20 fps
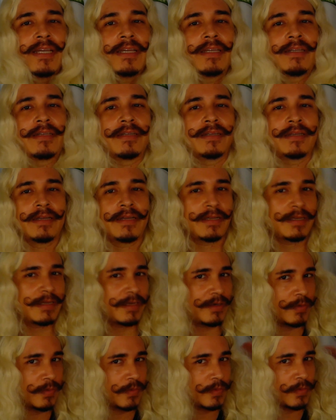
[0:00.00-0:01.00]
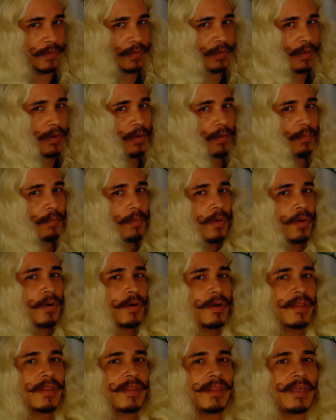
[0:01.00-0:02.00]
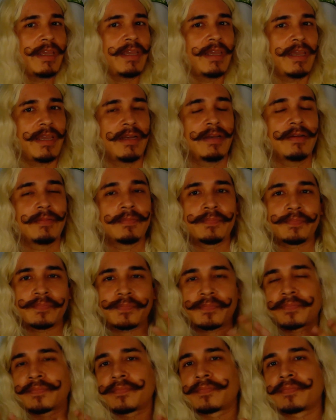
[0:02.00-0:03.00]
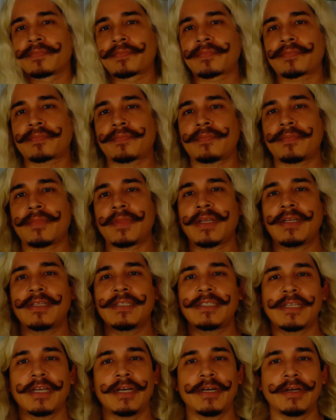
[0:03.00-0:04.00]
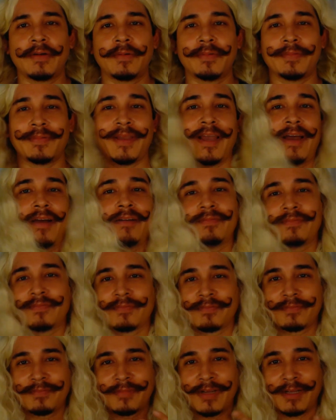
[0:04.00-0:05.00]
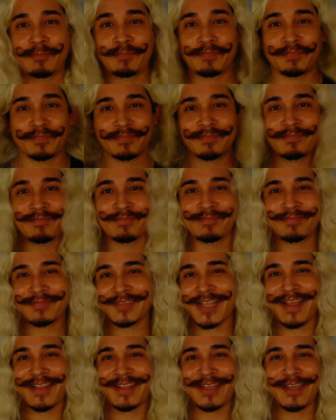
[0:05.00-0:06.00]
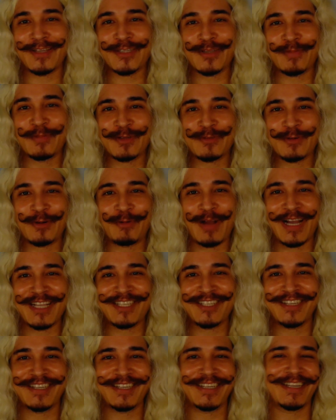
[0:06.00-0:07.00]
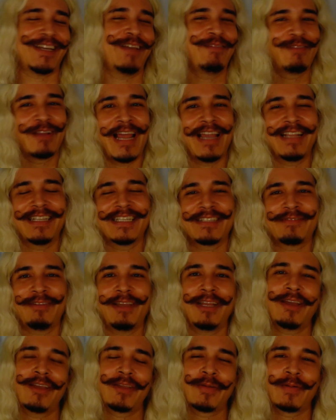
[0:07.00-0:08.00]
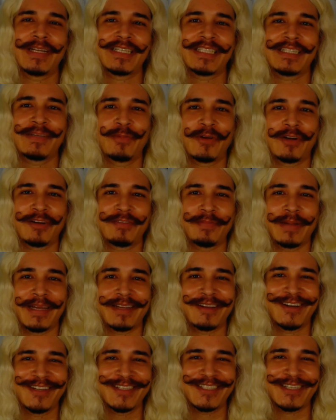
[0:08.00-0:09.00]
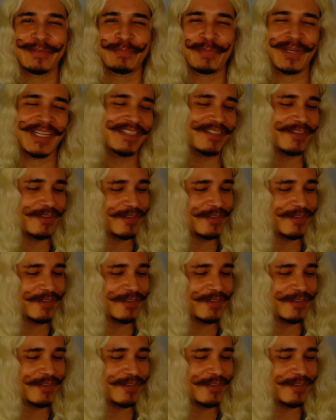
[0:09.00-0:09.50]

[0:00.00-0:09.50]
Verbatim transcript: take a little more thinking. So yeah. Thank you so much for watching. If you like this video and you want to see more of my content, please